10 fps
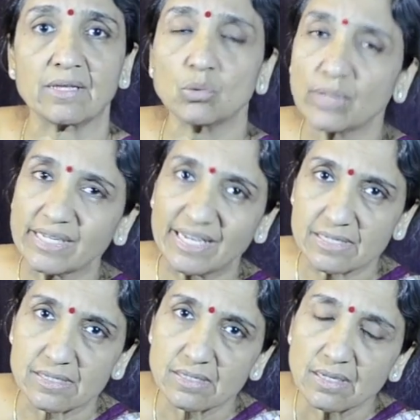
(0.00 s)
You can
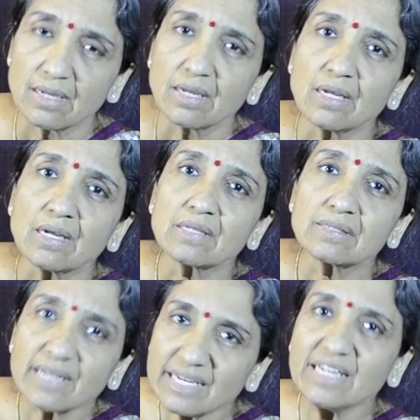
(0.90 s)
guess.
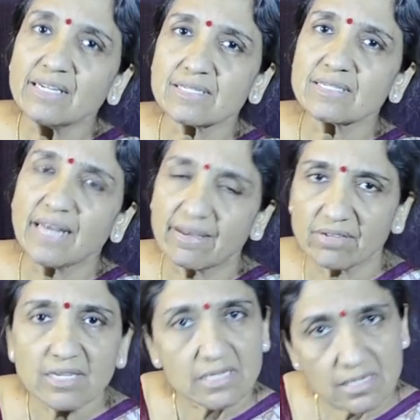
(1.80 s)
The Re doesn't have
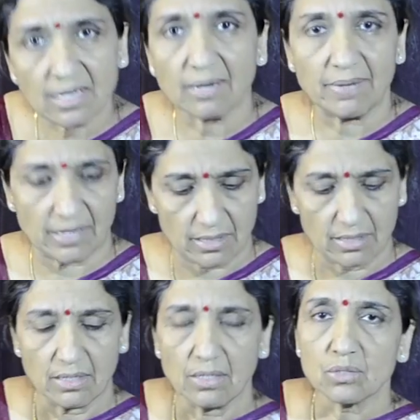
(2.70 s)
a syllable,
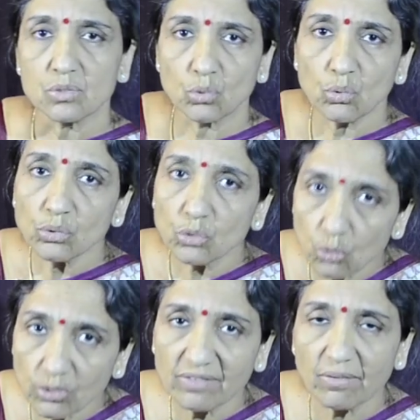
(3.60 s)
so you
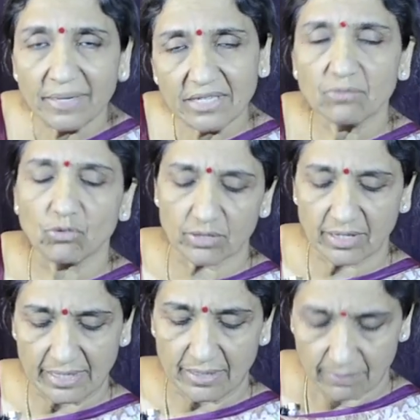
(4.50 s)
don't give a meter for the
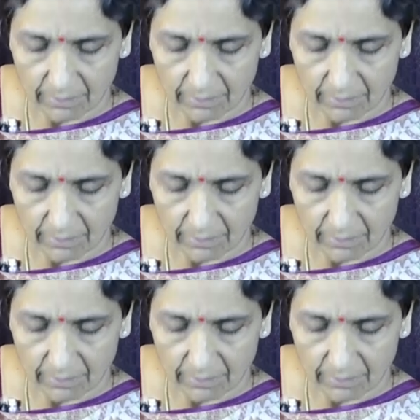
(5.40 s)
Re.